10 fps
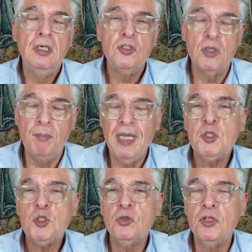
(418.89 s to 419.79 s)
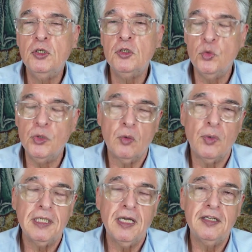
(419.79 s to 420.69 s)
to make sure that you're doing the
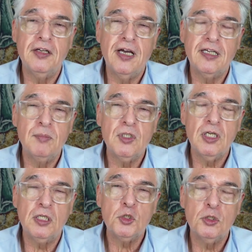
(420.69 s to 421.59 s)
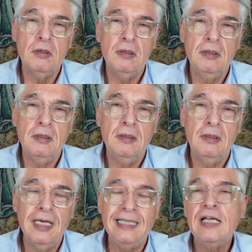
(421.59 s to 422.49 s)
right kind of documentation.
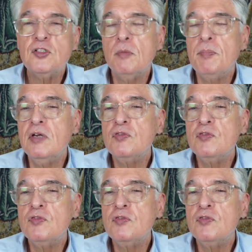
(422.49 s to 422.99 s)
And that's our bit of